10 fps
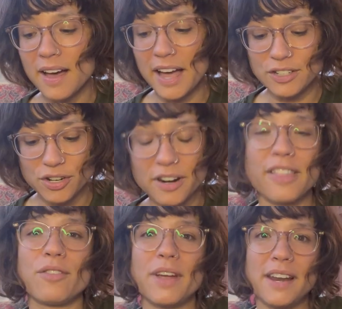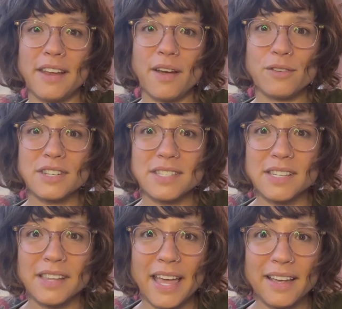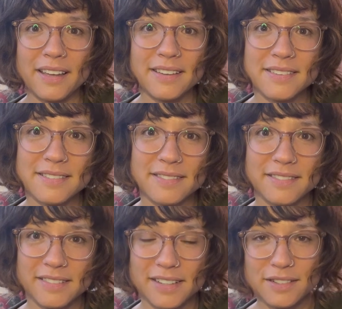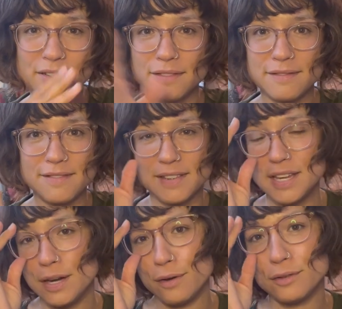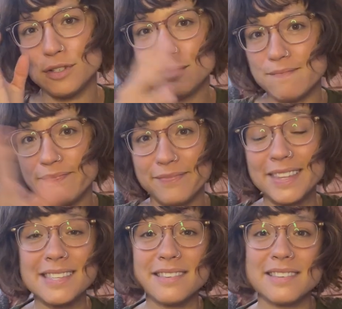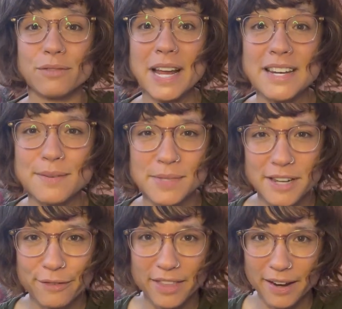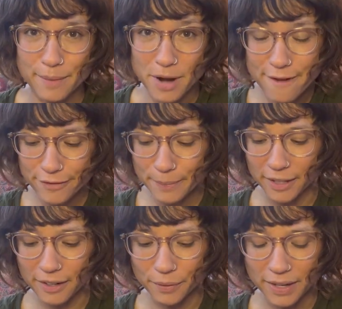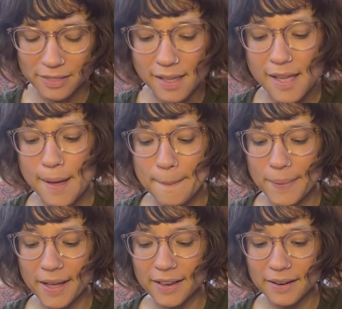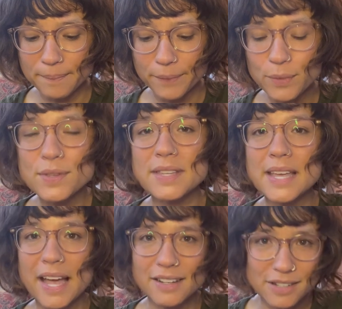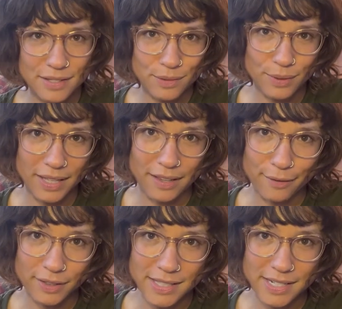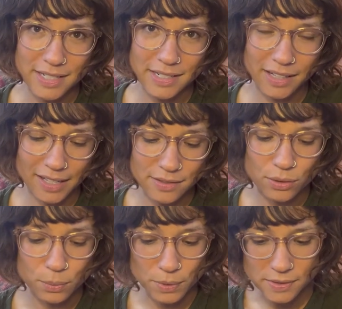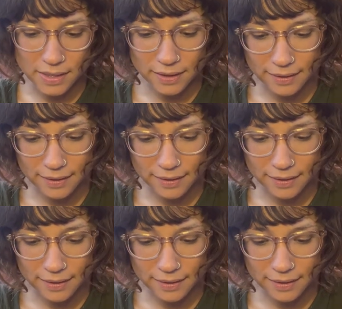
I turn on the radio just to like, you know, listen to random stuff that I'm not familiar with, but mostly I just really love listening to classical music.